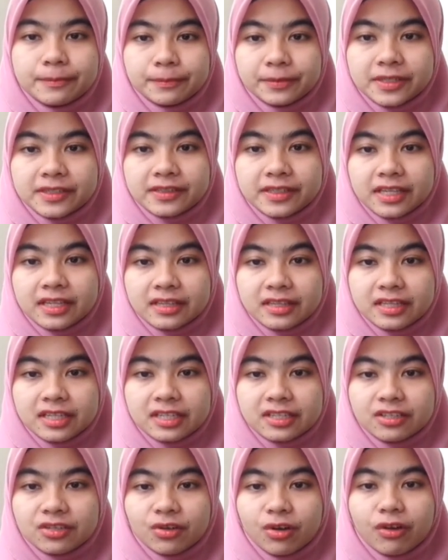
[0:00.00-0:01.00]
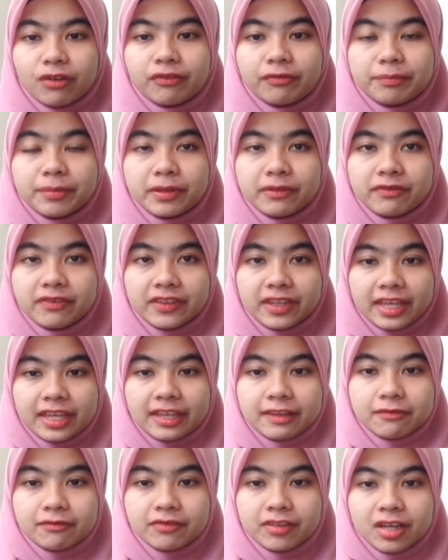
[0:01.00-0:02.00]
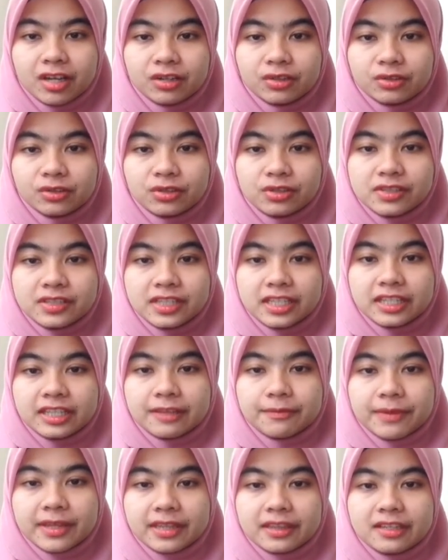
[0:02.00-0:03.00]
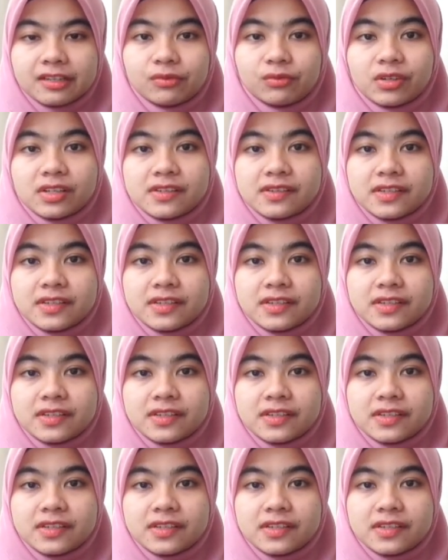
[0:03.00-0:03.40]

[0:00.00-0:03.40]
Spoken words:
percentage of PVA via Crosslinking Method was